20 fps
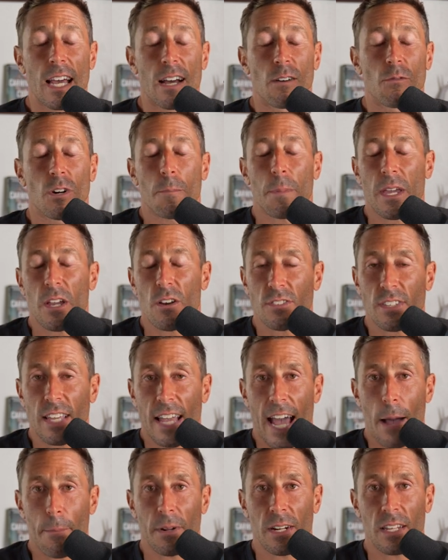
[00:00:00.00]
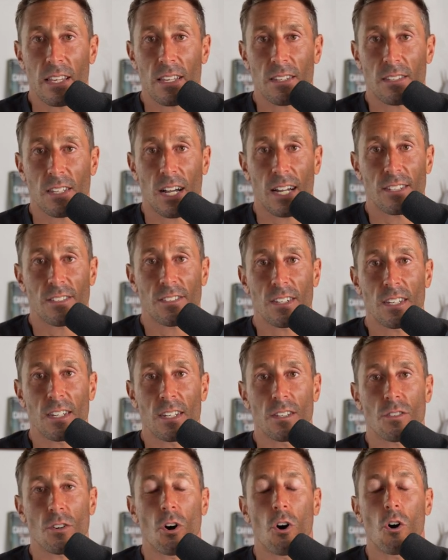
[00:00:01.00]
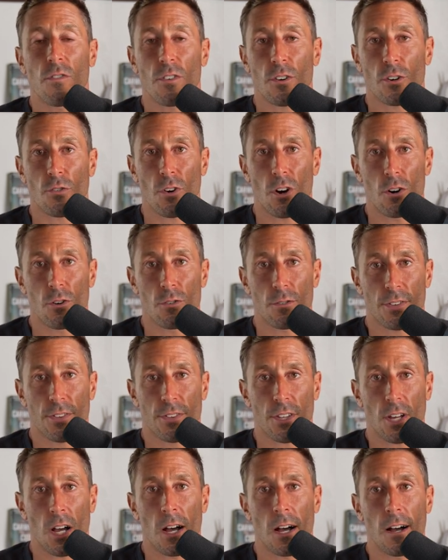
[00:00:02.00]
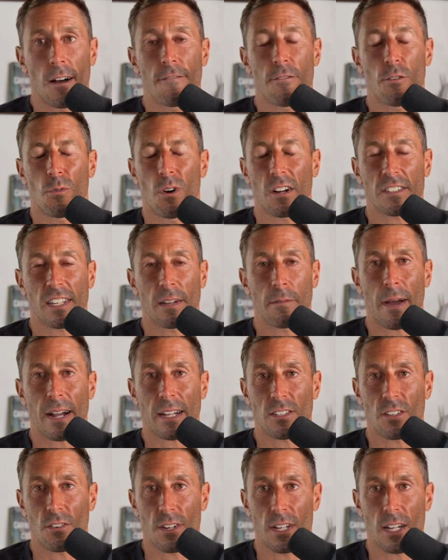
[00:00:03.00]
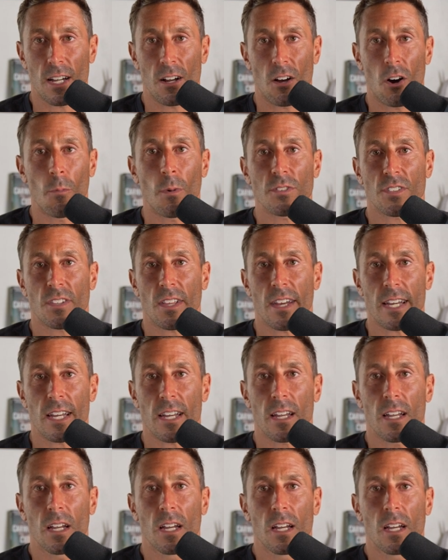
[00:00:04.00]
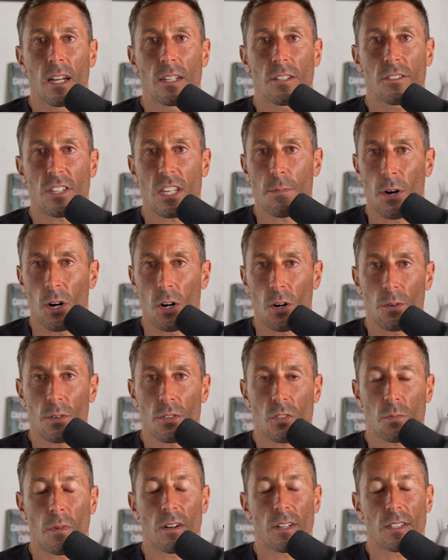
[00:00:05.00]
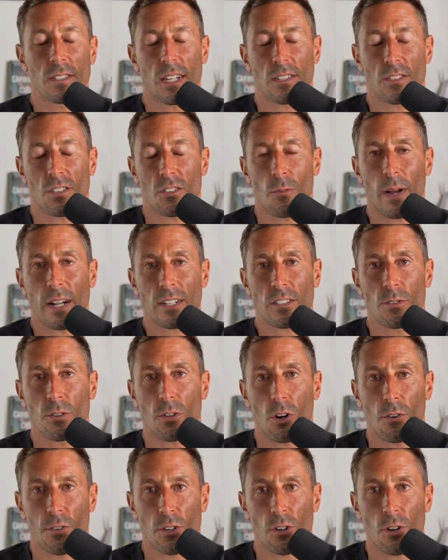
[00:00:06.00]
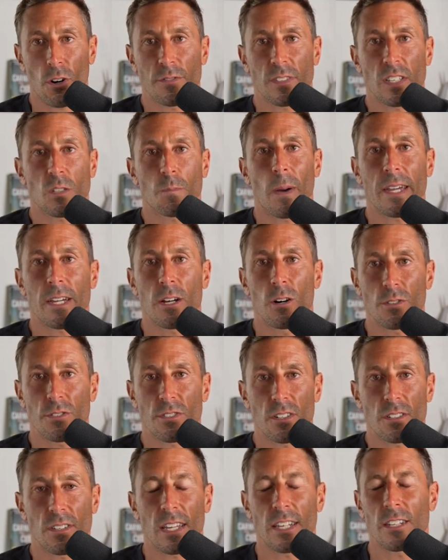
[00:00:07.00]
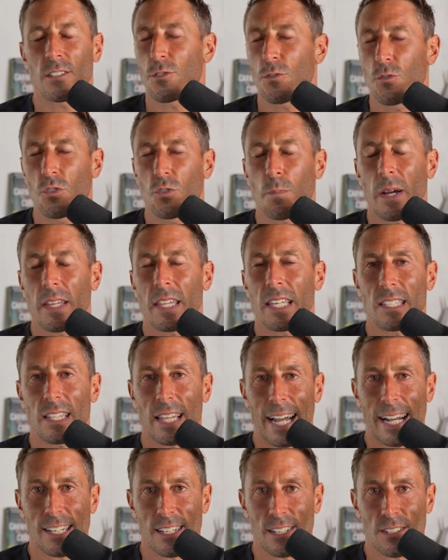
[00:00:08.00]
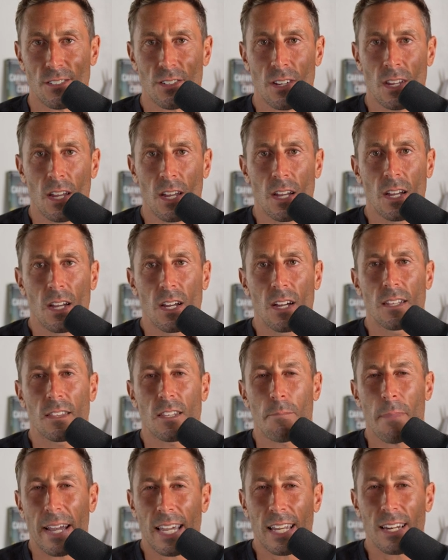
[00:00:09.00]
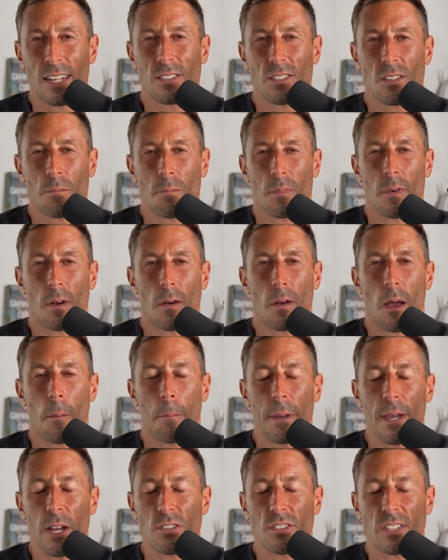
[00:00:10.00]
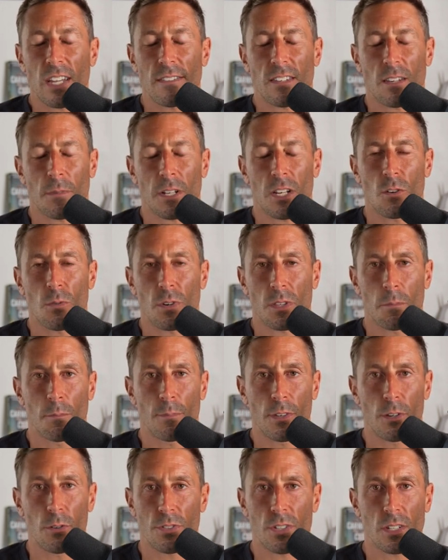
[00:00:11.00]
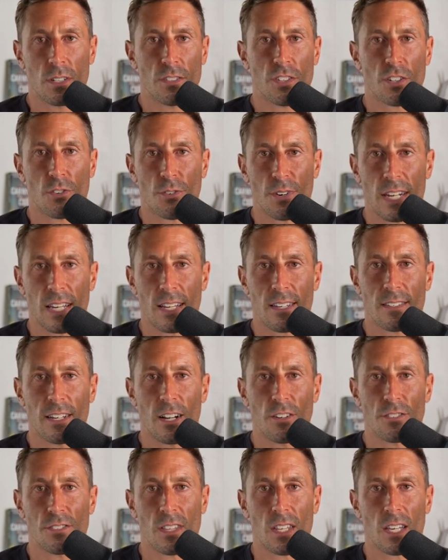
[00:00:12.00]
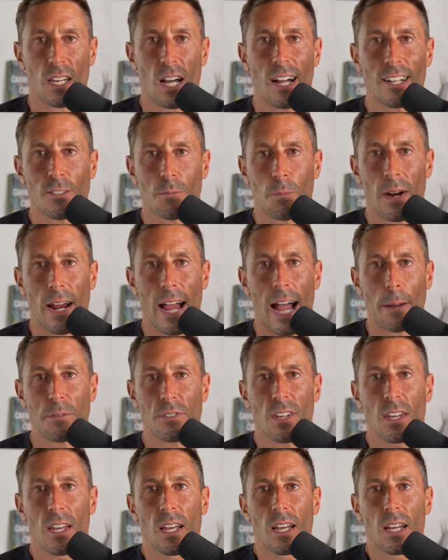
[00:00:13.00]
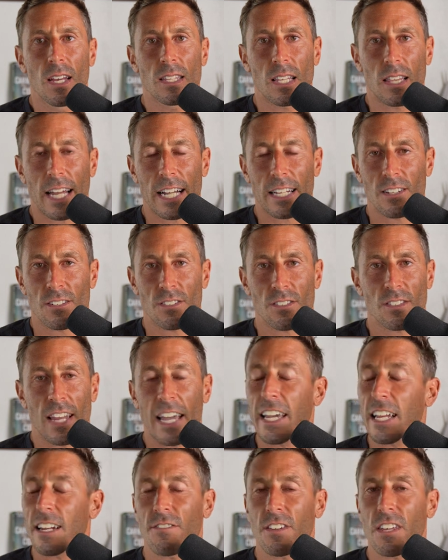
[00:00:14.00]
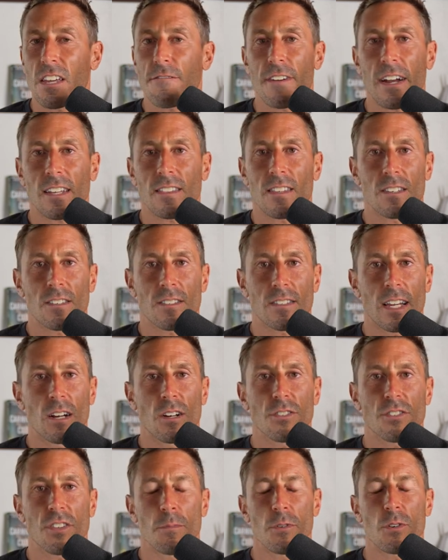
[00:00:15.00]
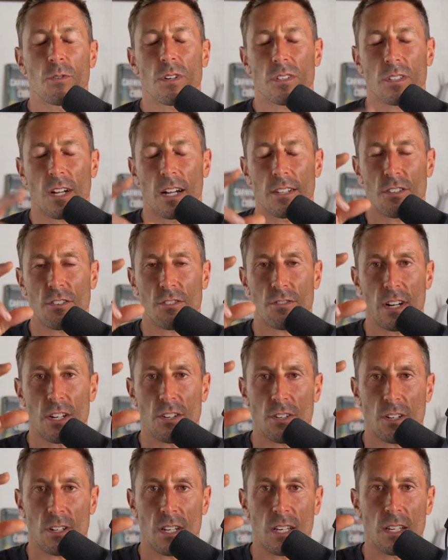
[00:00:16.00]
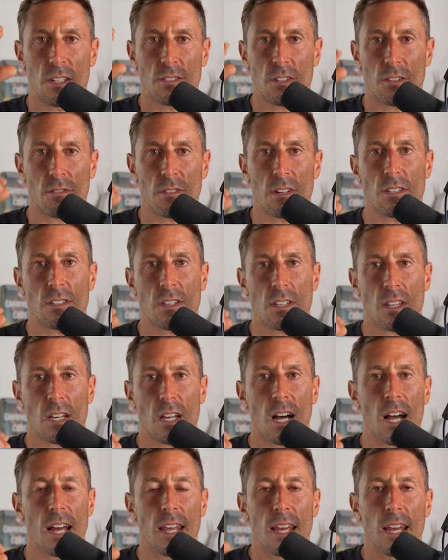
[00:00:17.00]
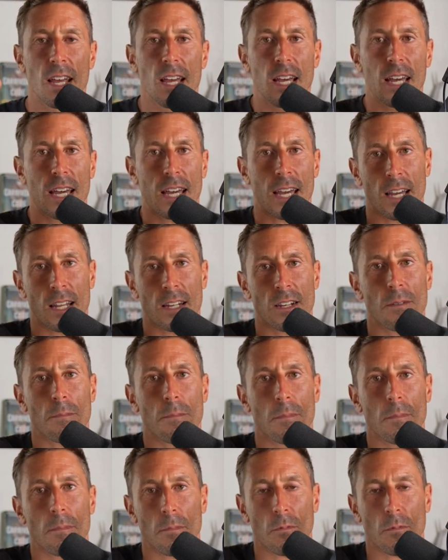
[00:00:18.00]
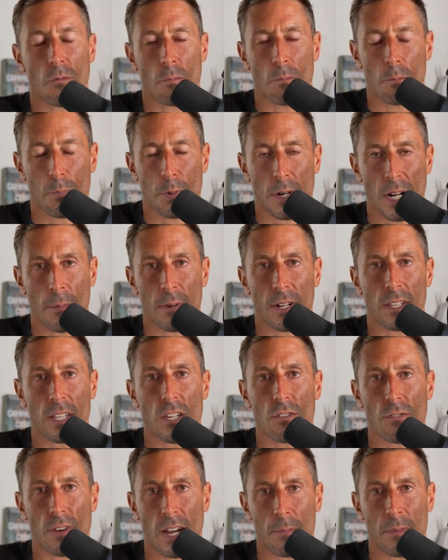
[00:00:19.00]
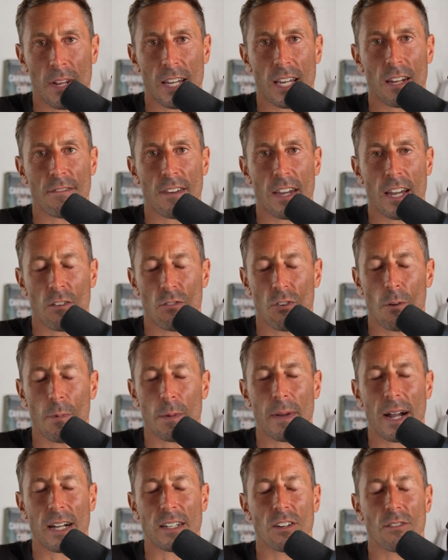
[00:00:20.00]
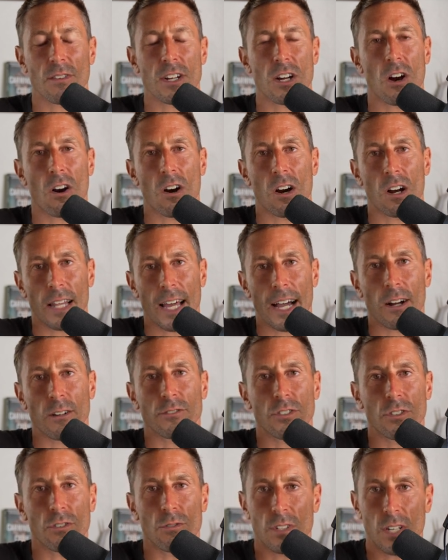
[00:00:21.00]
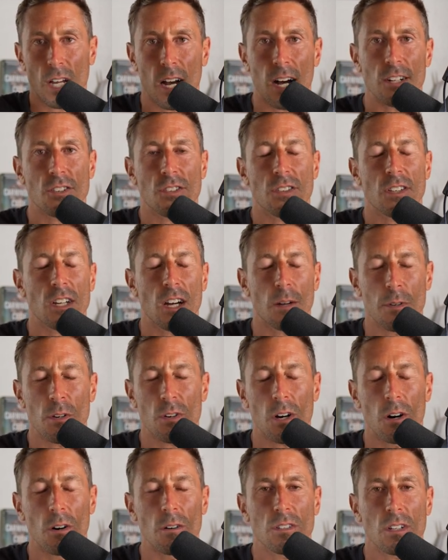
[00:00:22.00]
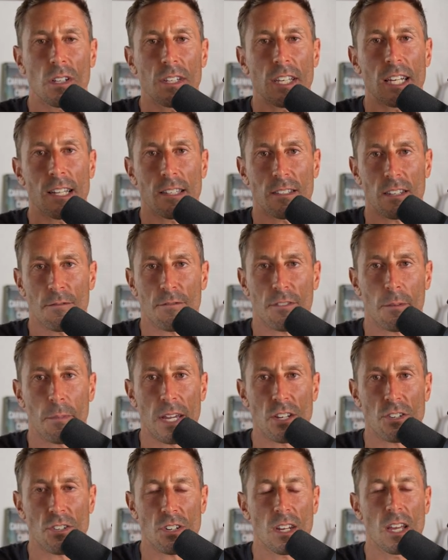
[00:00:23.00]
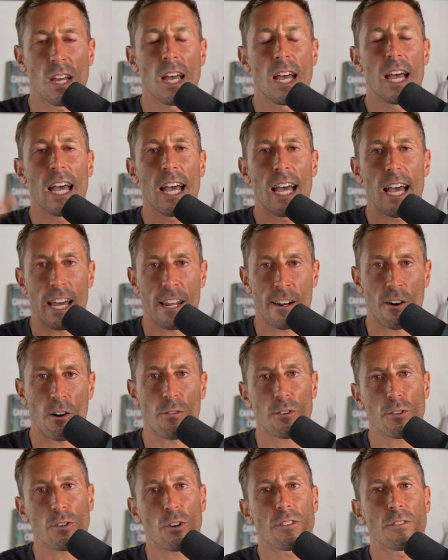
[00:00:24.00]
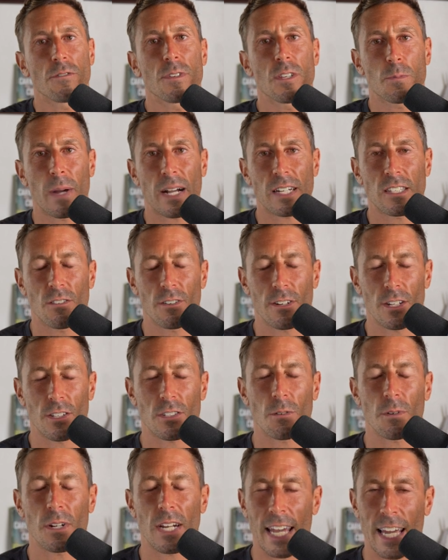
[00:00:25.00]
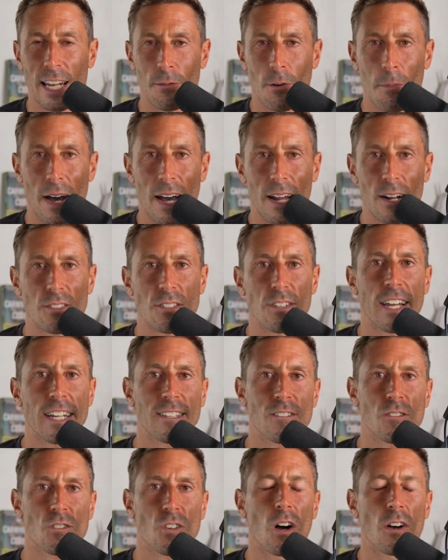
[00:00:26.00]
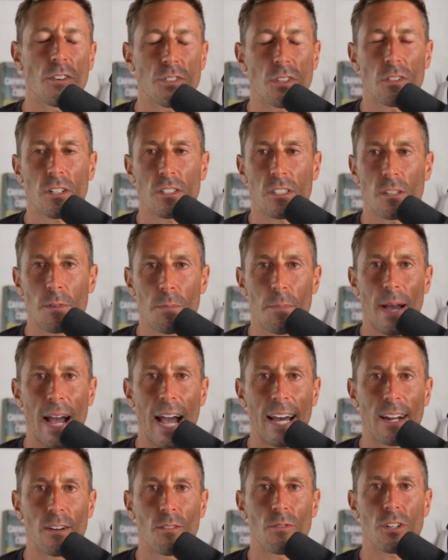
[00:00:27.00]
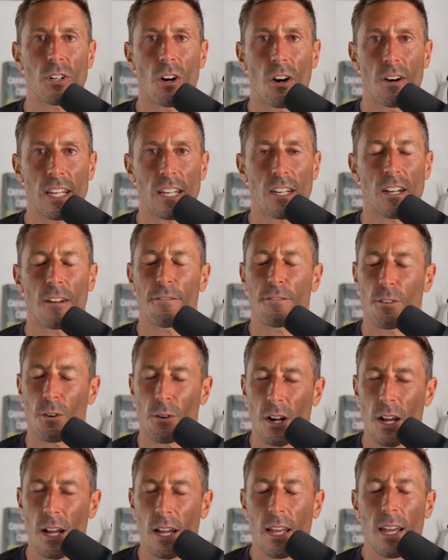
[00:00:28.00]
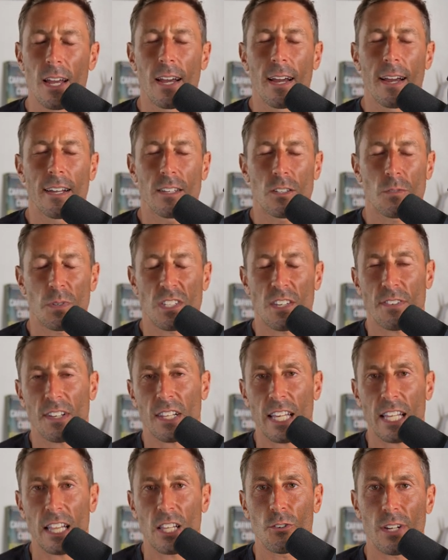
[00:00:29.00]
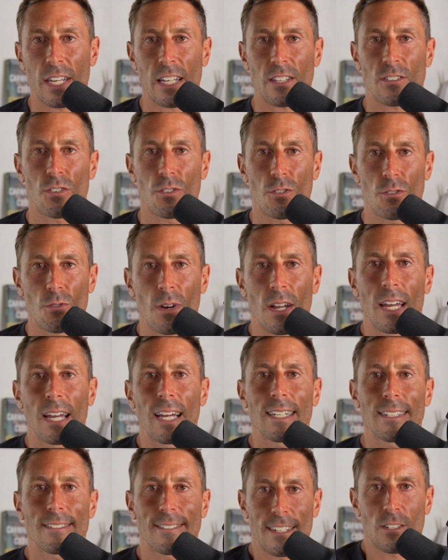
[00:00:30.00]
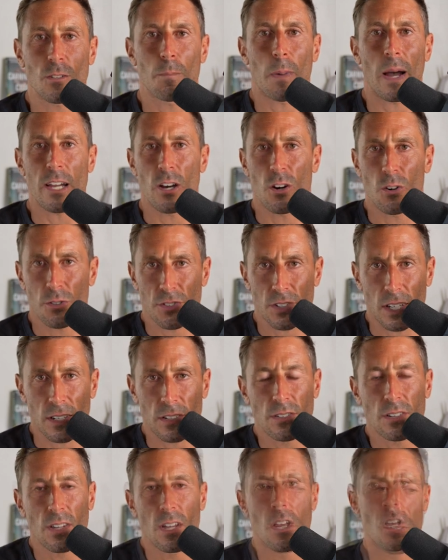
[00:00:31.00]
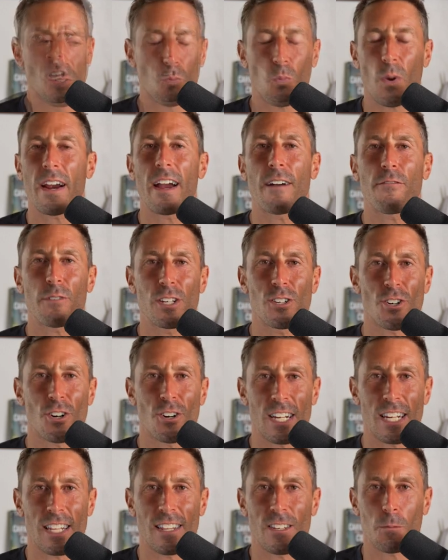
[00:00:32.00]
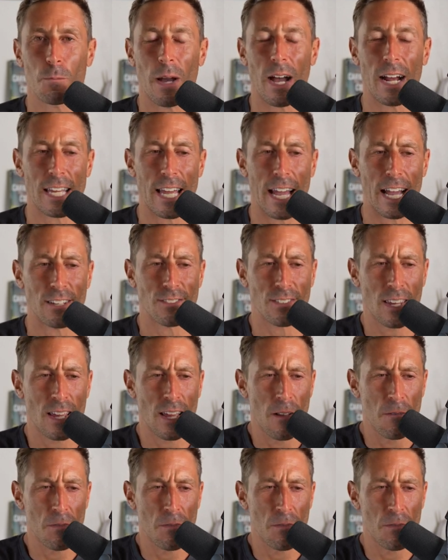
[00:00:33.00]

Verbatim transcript: And what appears to happen in these guts is overgrowth of the wrong type of bacteria, almost like SIBO, small intestinal bacterial overgrowth, dysbiosis induced by these lectins. The mechanism appears to have something to do with mucin secreting cells in the guts. Perhaps the lectins negatively affect these cells. The mucus concentration is decreased in the gut, and mm, predominantly gram negative anaerobic bacteria are allowed to touch the gut mucosa, leading to inflammation and overgrowth of these bacteria. So, in animal models, lectins also look to be bad regarding gut flora, specifically leading to dysbiosis. So, where have we journeyed in this podcast?